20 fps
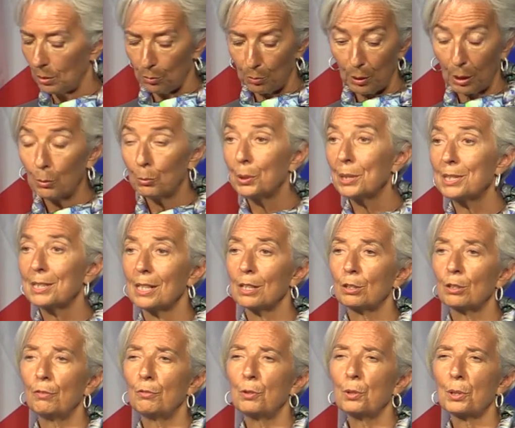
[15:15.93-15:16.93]
Well, we
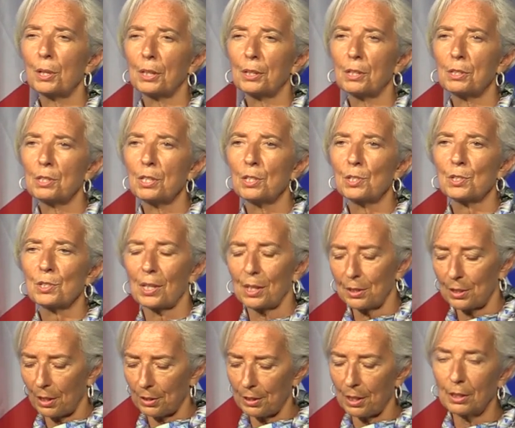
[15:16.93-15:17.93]
take the view that it is,
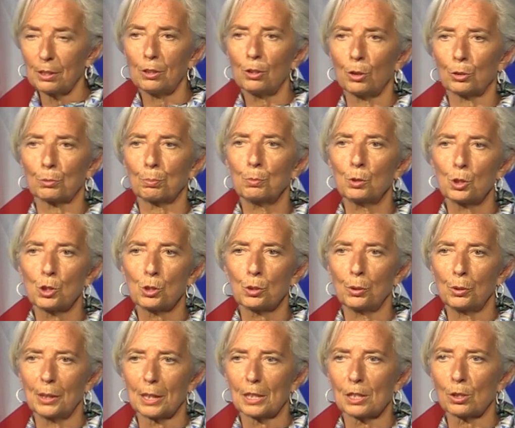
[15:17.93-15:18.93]
and that they're not
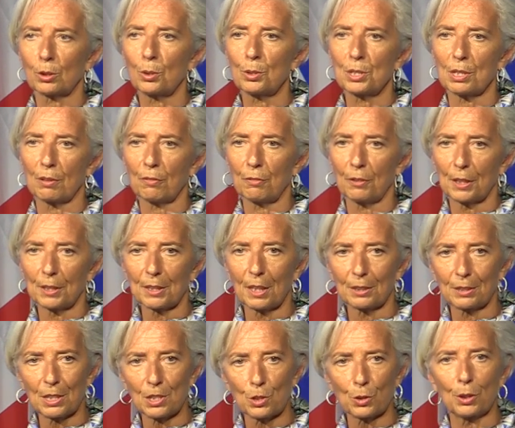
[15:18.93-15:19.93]
mutually exclusive, and
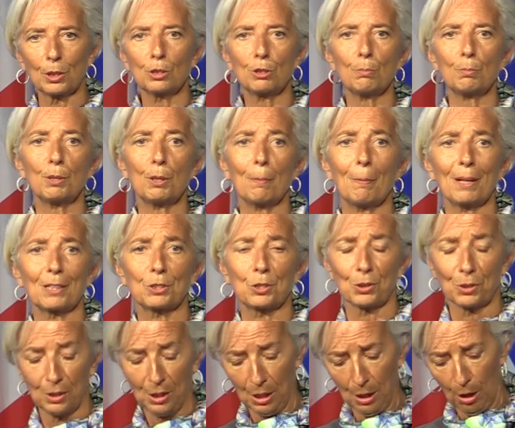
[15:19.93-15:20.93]
that it's going to be a
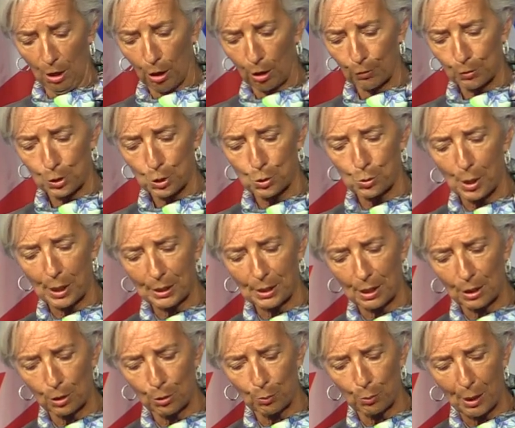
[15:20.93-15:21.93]
matter of
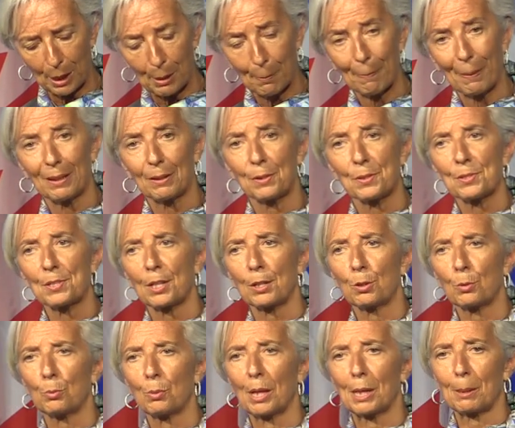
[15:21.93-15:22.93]
striking the right balance and
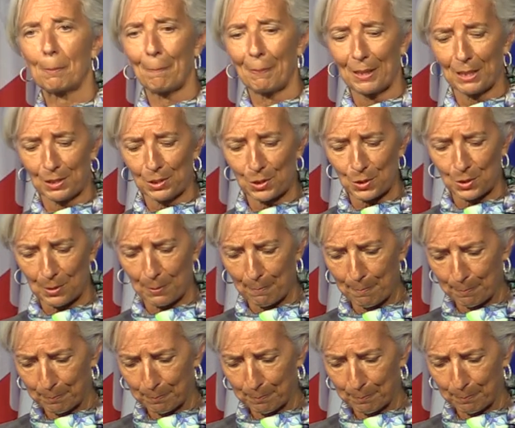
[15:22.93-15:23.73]
the right pace.